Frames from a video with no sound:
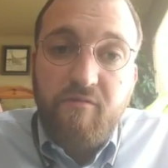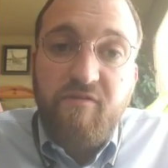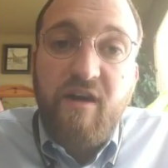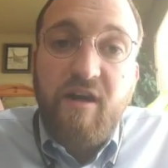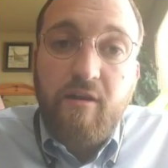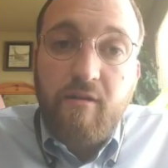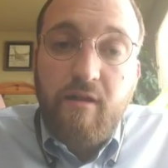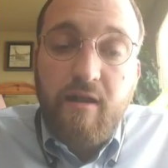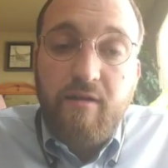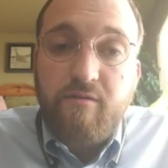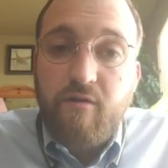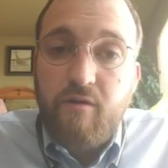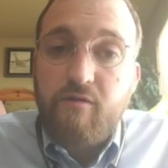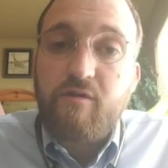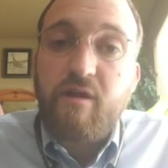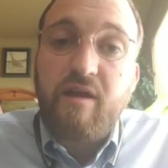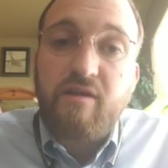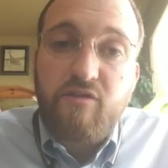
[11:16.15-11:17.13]
finalize
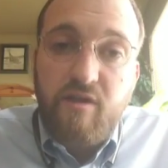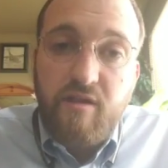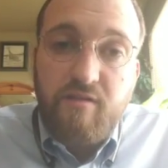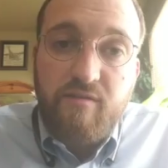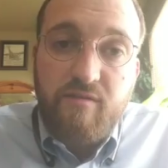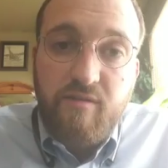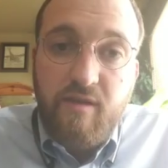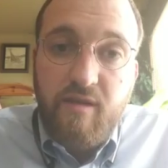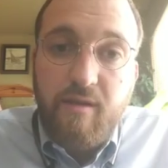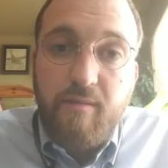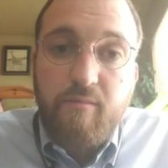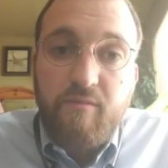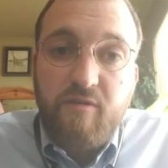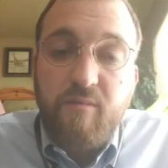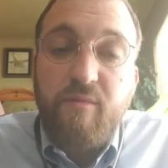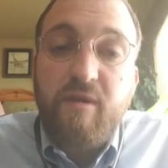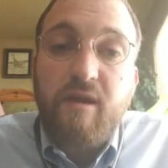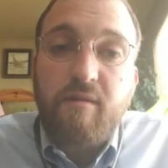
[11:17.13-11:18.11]
our sidechain
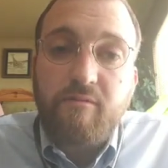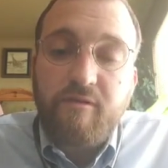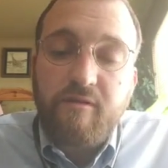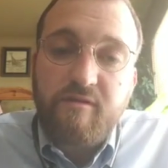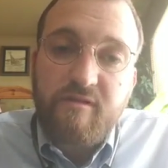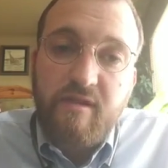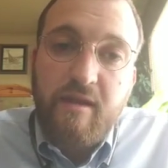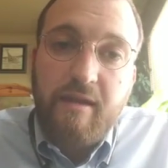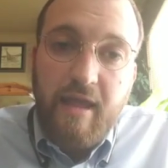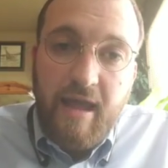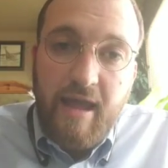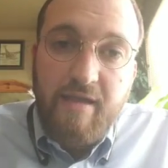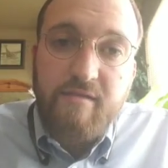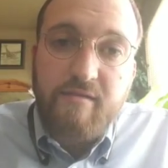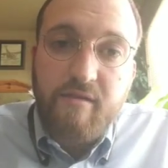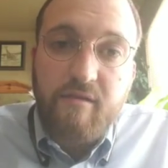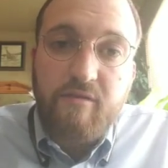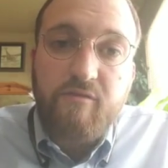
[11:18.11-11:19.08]
scheme to be able to send
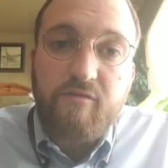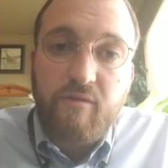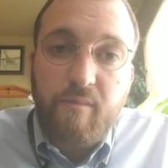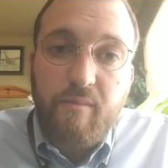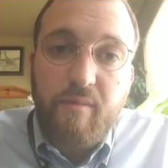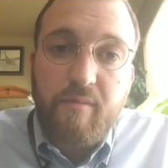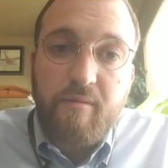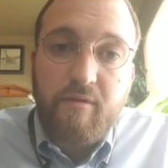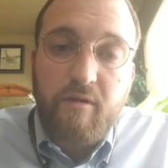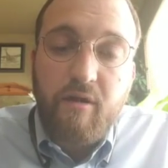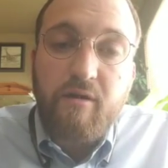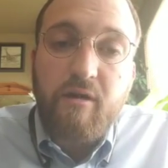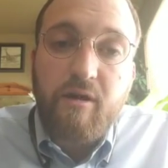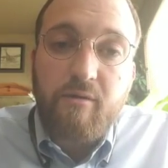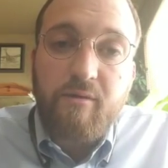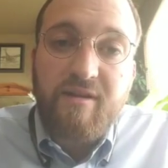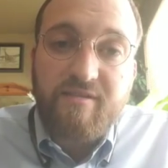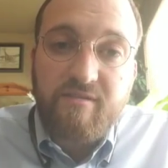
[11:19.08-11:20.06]
assets from
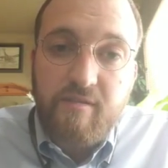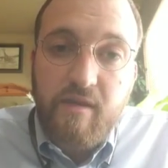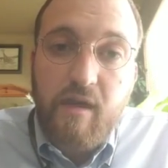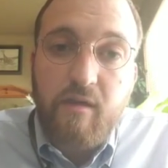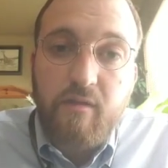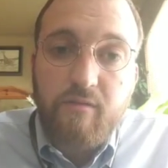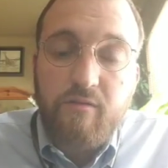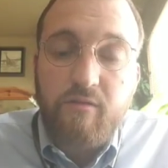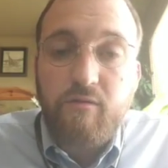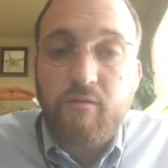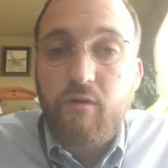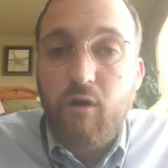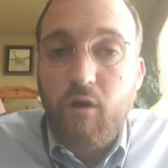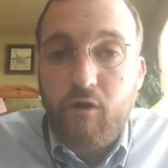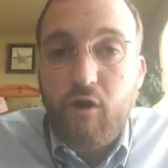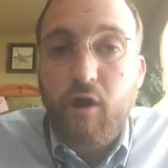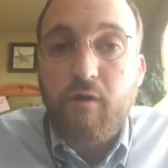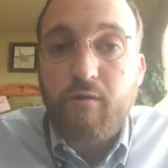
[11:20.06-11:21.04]
Cardano SL to
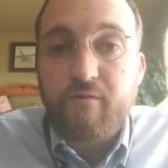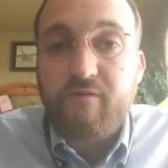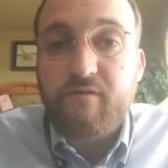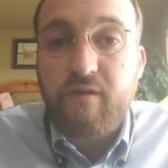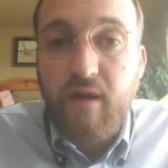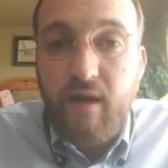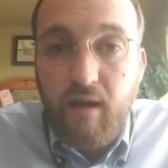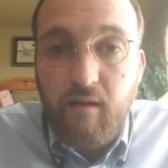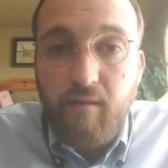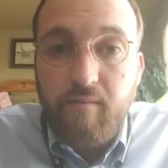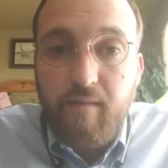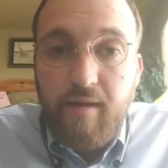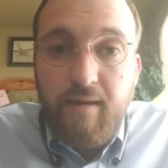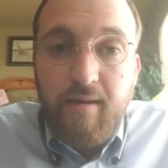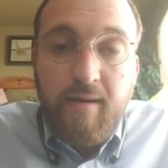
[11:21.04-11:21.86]
Cardano CL.